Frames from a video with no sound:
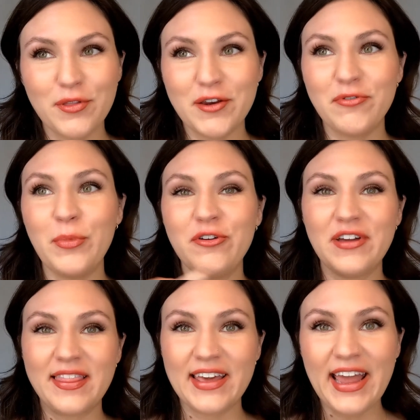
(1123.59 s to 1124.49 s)
than
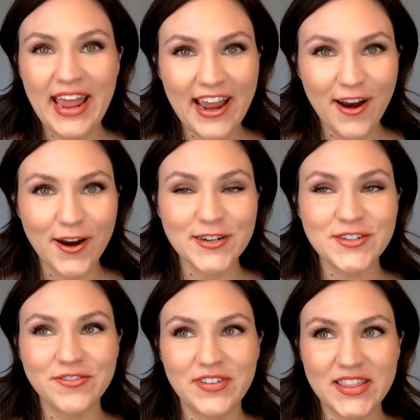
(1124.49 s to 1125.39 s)
removing the hair
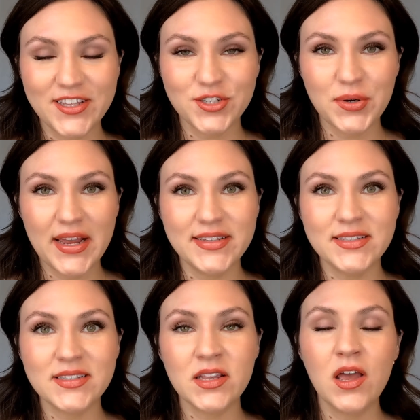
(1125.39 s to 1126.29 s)
to fit the
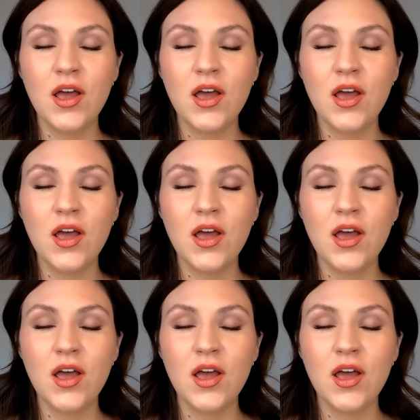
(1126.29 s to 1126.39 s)
trends.